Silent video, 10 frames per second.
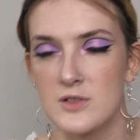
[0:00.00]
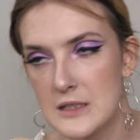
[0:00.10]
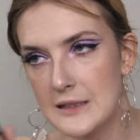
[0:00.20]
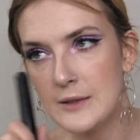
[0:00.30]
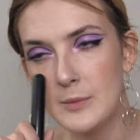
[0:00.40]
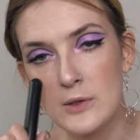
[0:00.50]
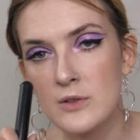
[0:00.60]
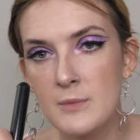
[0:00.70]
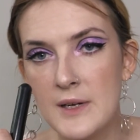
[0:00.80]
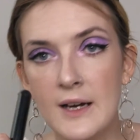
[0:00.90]
a little bit under
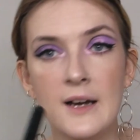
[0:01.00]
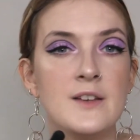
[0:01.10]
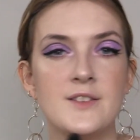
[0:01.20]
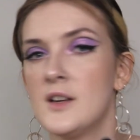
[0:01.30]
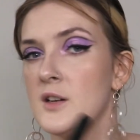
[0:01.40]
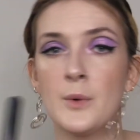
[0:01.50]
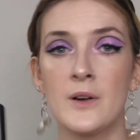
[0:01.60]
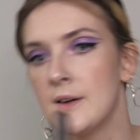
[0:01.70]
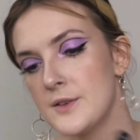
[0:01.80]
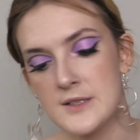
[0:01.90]
my eyes and anywhere
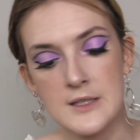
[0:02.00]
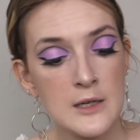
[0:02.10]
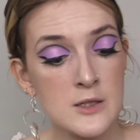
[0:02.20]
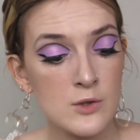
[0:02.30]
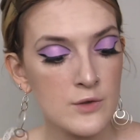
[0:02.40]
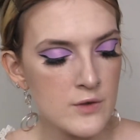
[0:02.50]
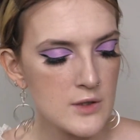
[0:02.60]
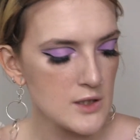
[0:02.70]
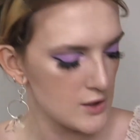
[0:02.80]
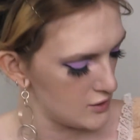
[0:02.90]
else that needs
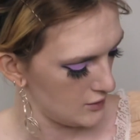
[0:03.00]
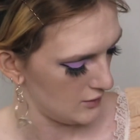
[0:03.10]
coverage.